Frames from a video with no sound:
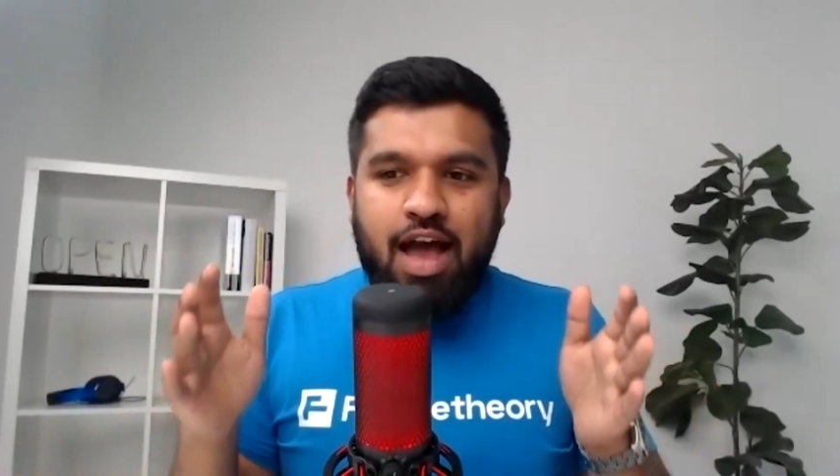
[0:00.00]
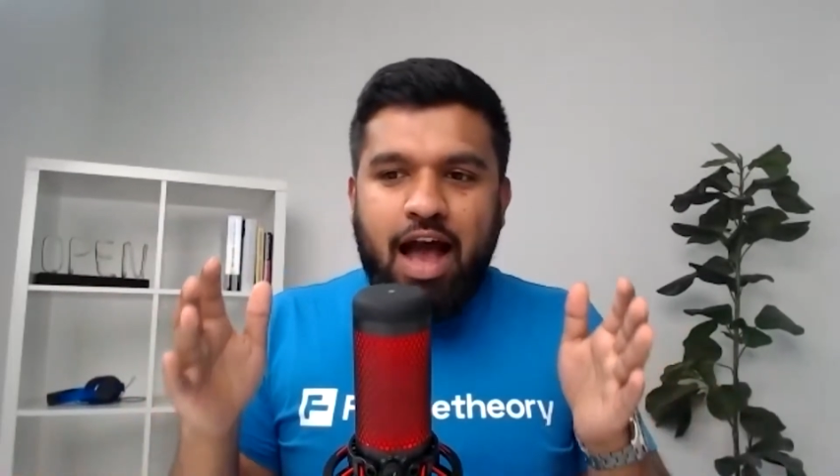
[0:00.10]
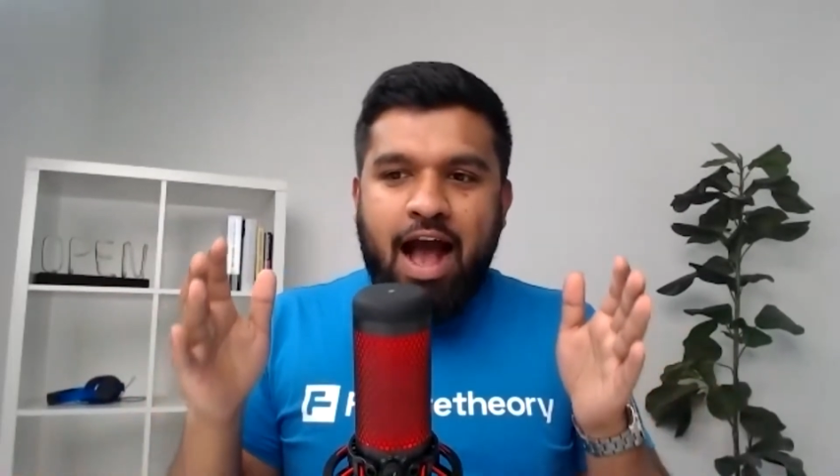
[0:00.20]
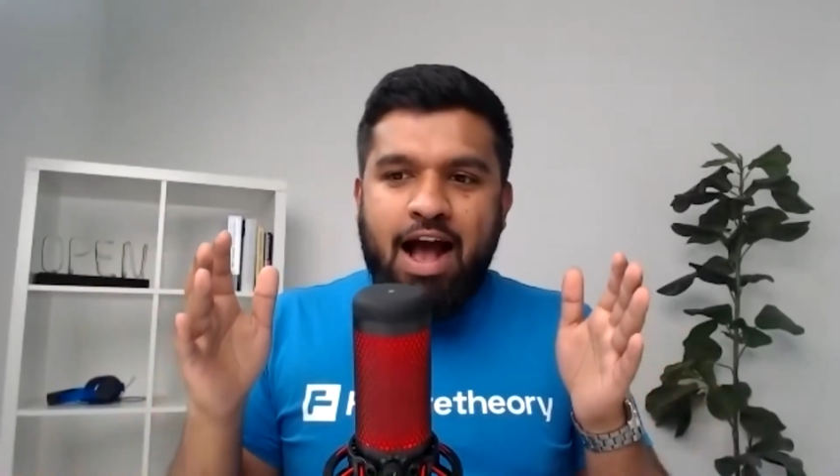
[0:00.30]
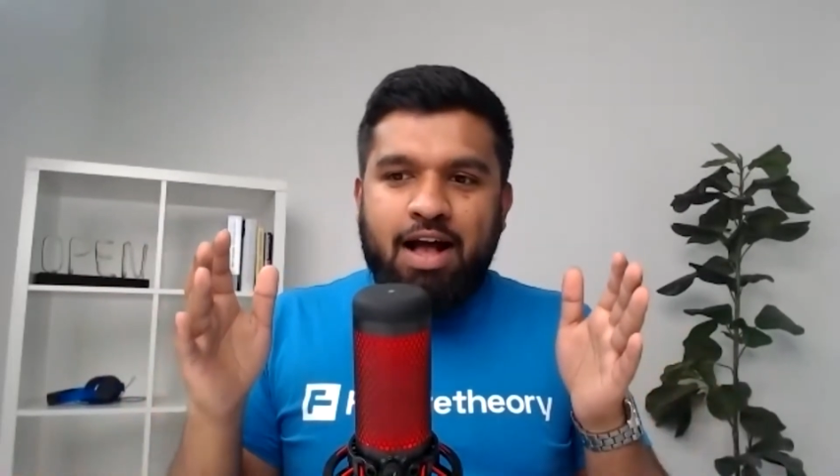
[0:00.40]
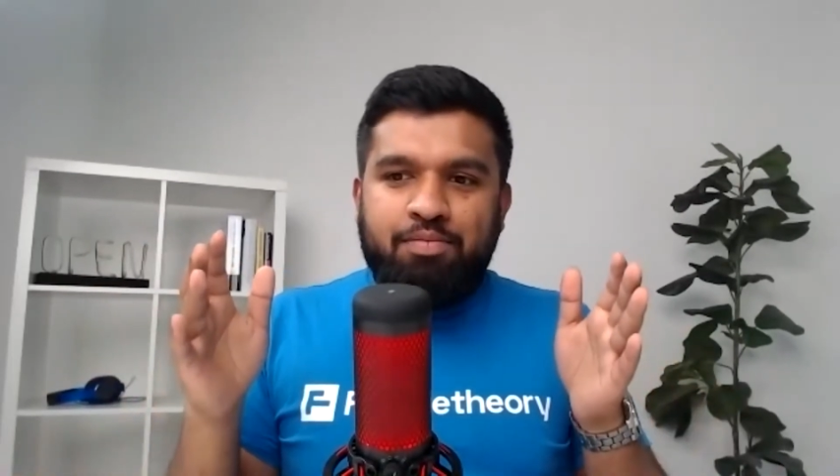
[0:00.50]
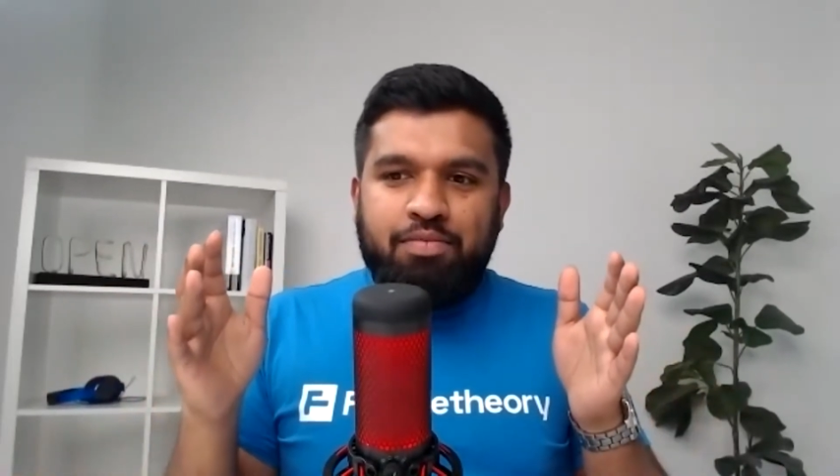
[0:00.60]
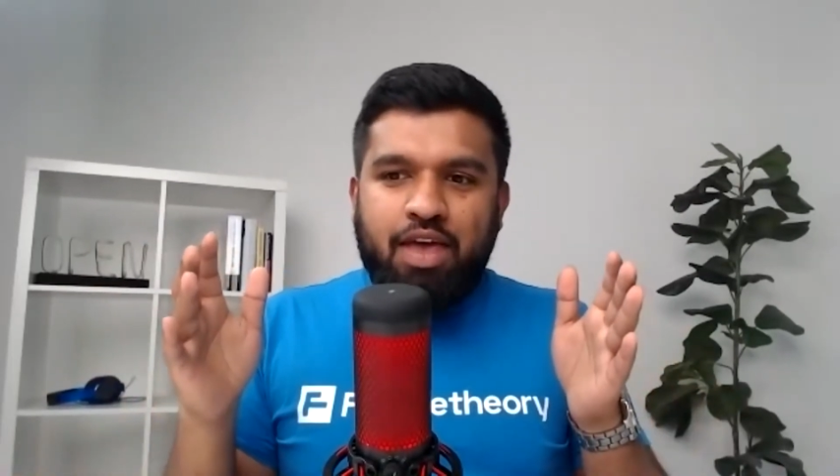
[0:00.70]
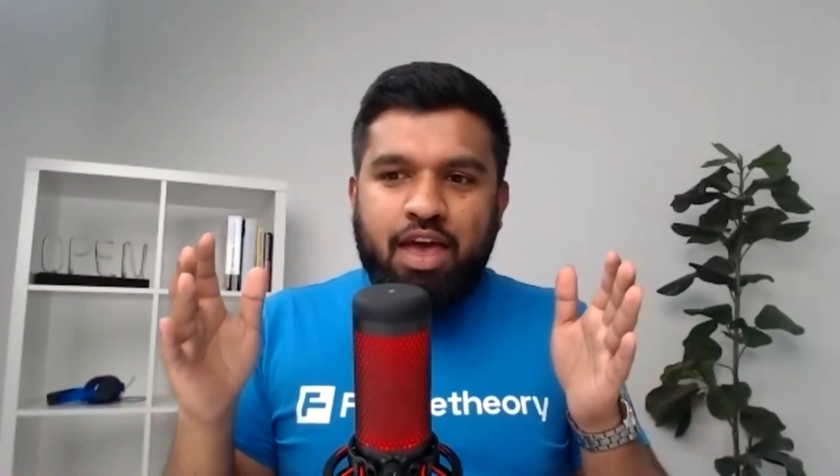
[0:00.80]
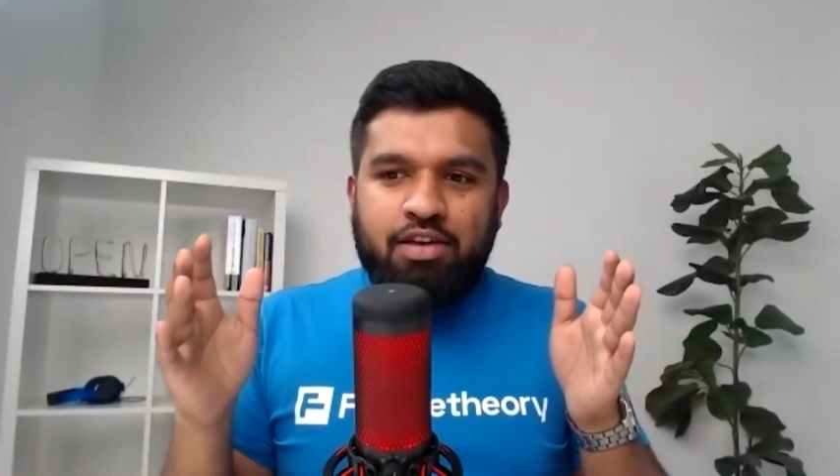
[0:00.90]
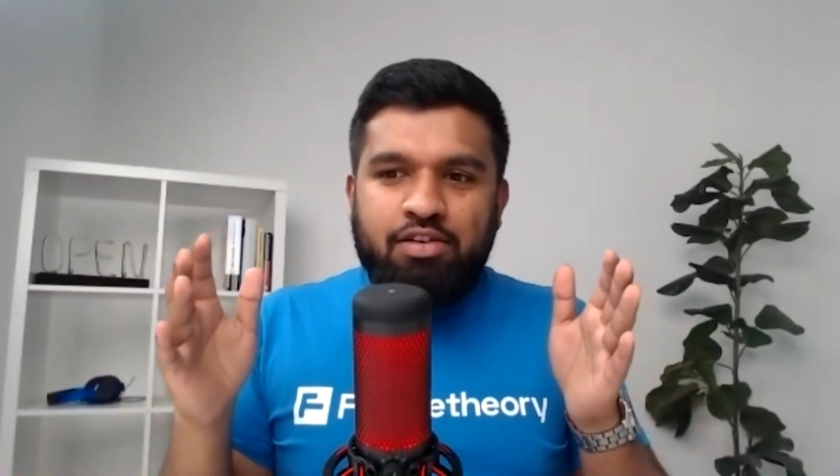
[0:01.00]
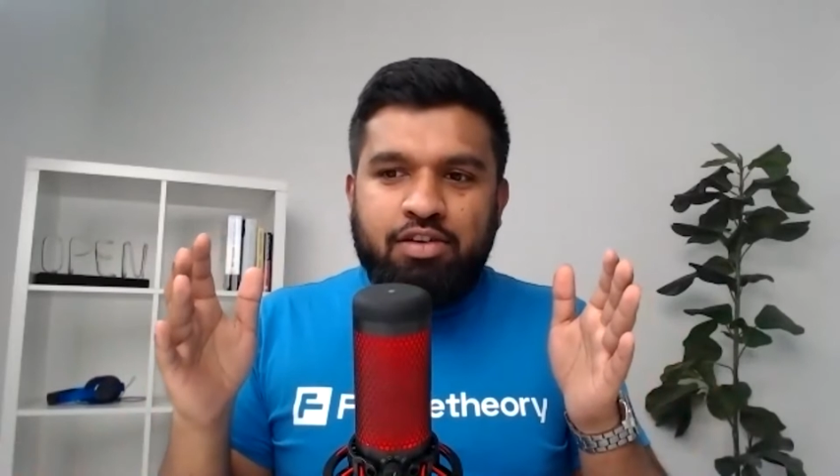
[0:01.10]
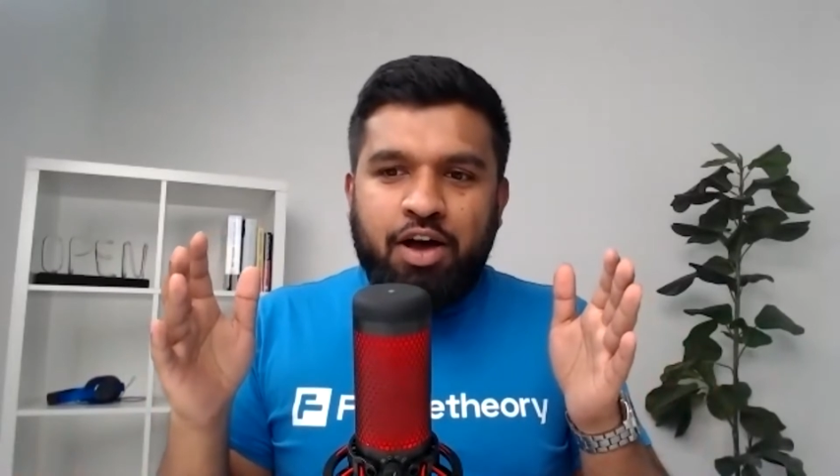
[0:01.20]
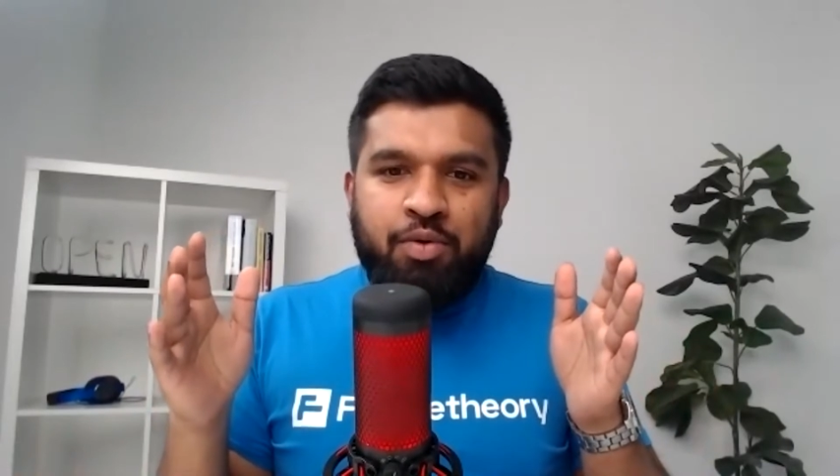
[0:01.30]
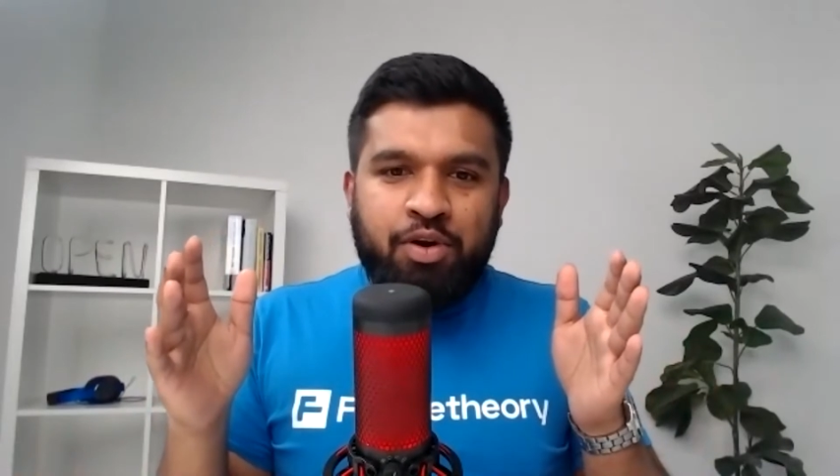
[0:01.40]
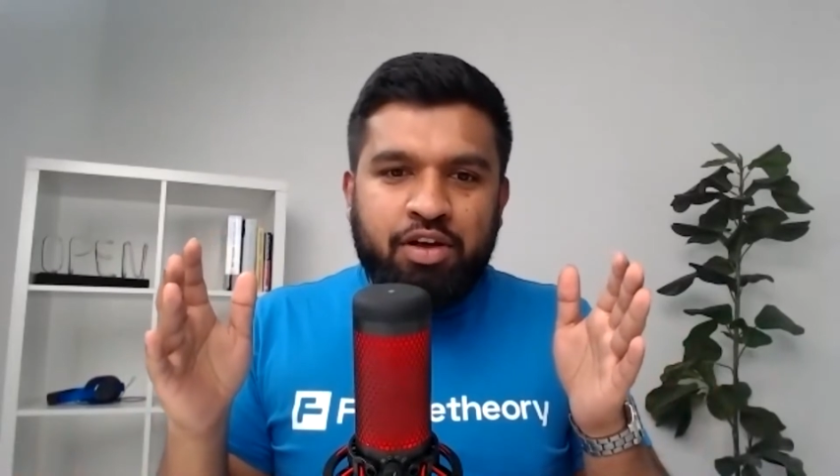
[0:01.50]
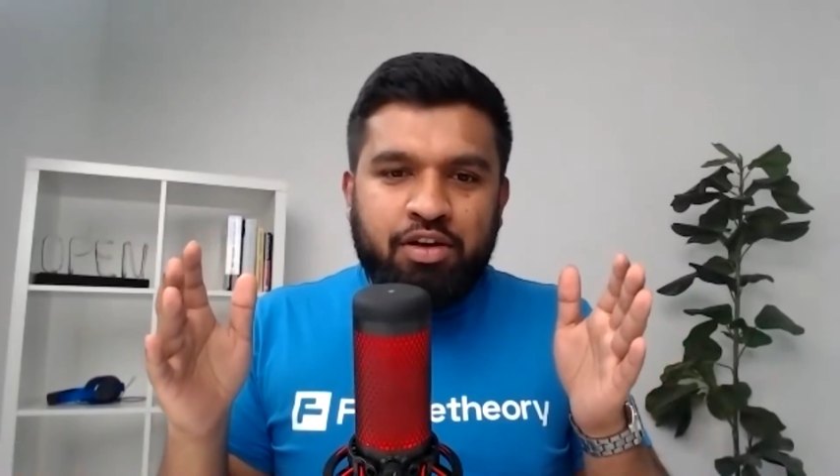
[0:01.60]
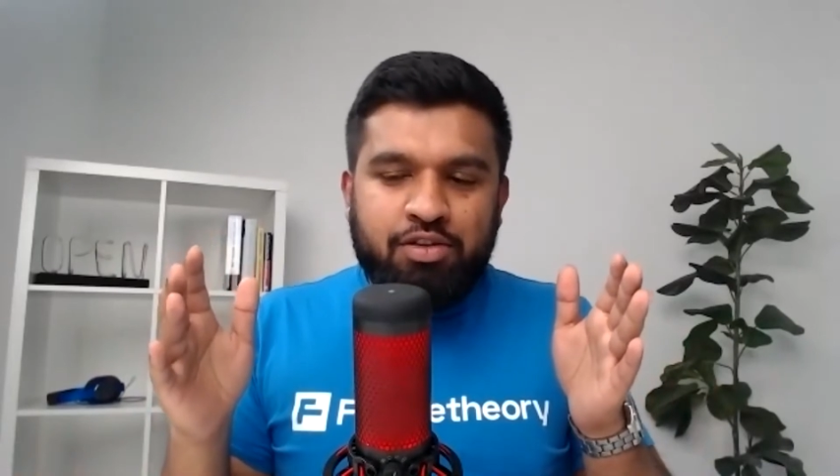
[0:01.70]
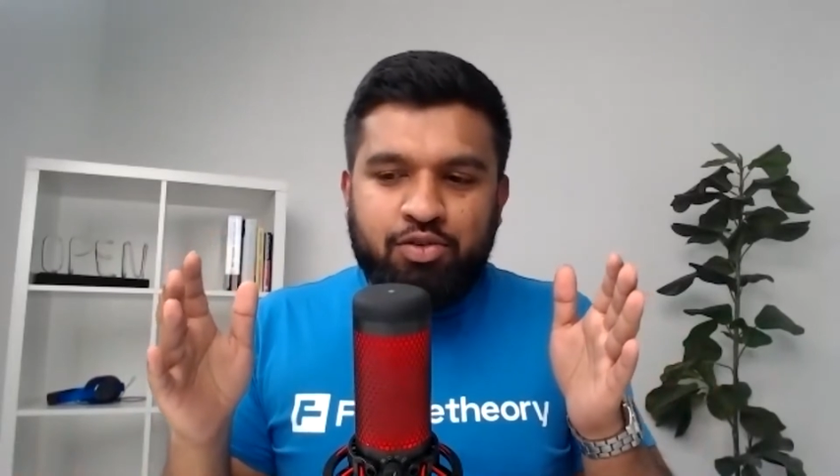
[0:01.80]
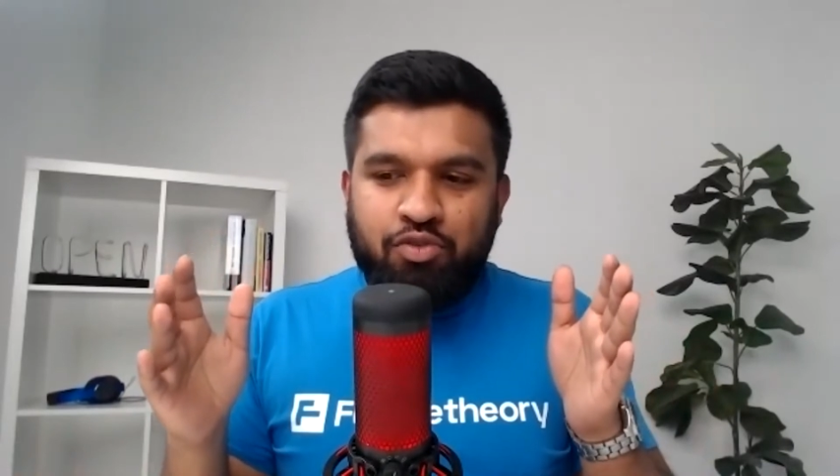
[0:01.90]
and I don't want to sort